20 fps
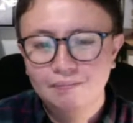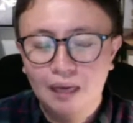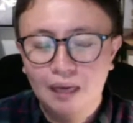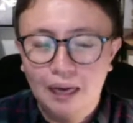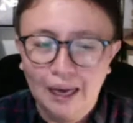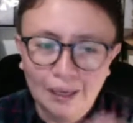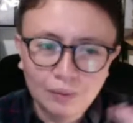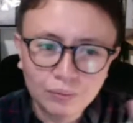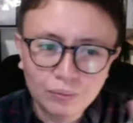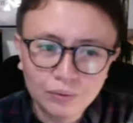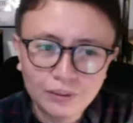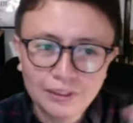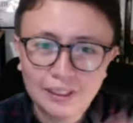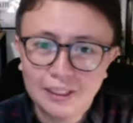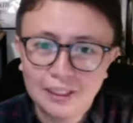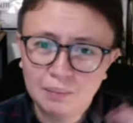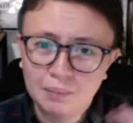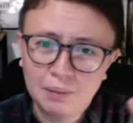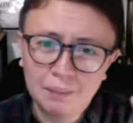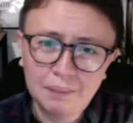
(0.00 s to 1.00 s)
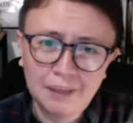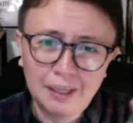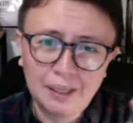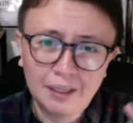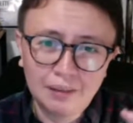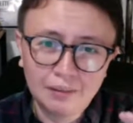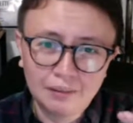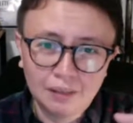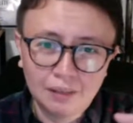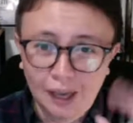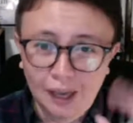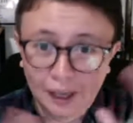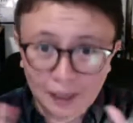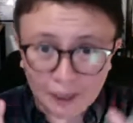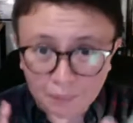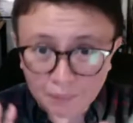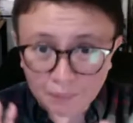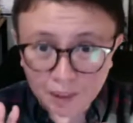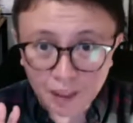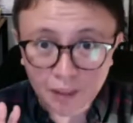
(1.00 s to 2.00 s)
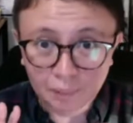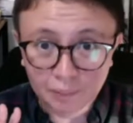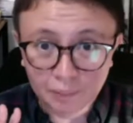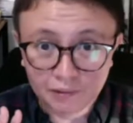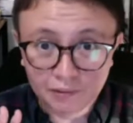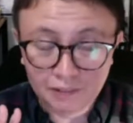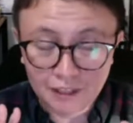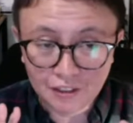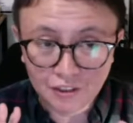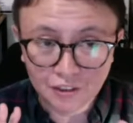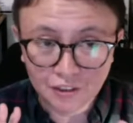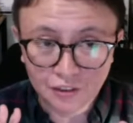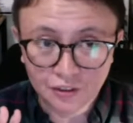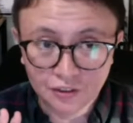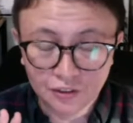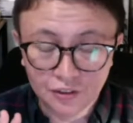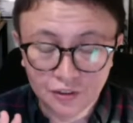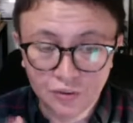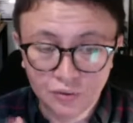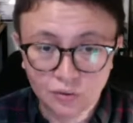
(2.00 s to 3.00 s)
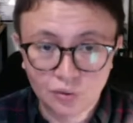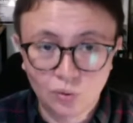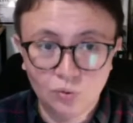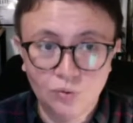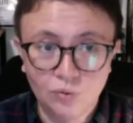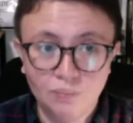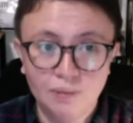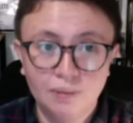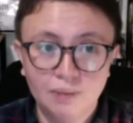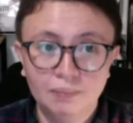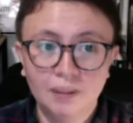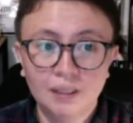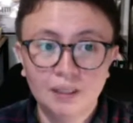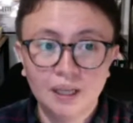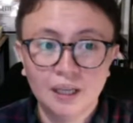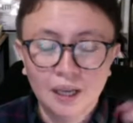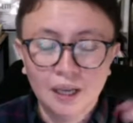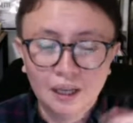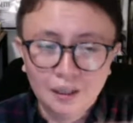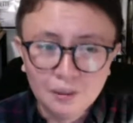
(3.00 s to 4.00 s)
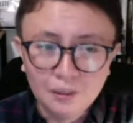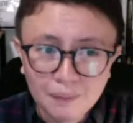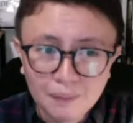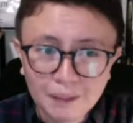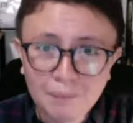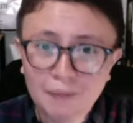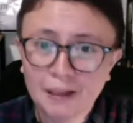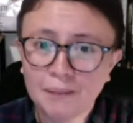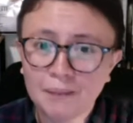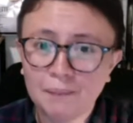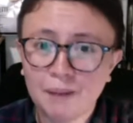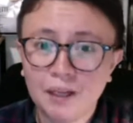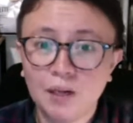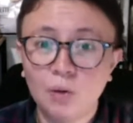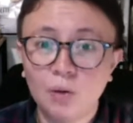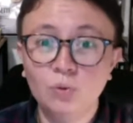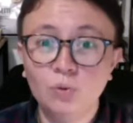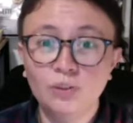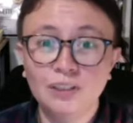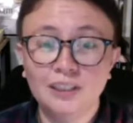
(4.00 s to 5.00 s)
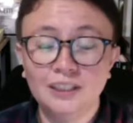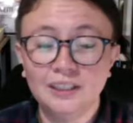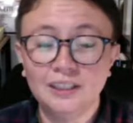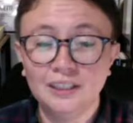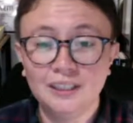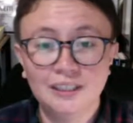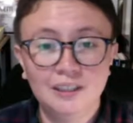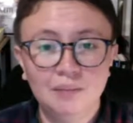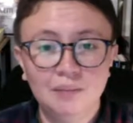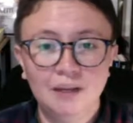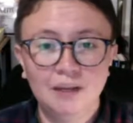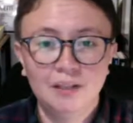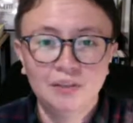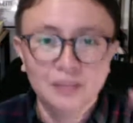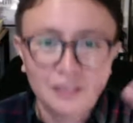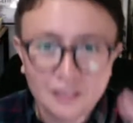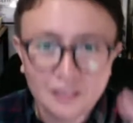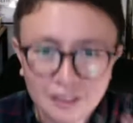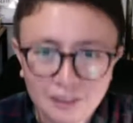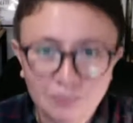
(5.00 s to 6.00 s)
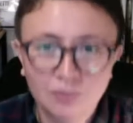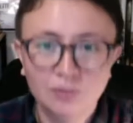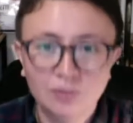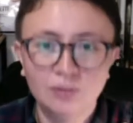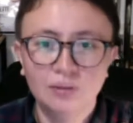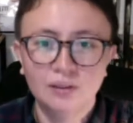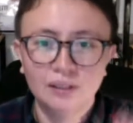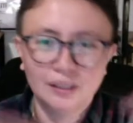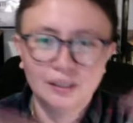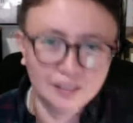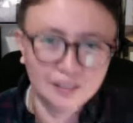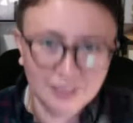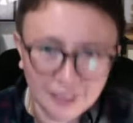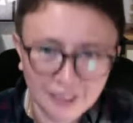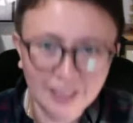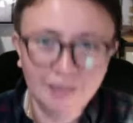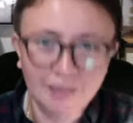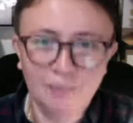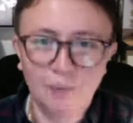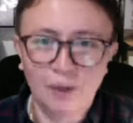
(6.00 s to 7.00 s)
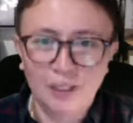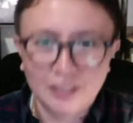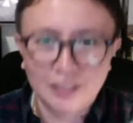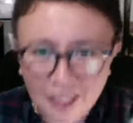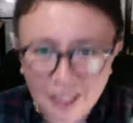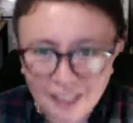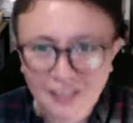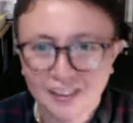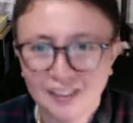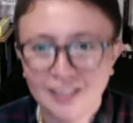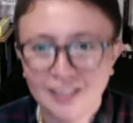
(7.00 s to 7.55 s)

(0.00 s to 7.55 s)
I would say, di ba, parang, and I'm not a professional, so don't quote me, but parang pagka-OCD, di ba, yung hindi yan pwede,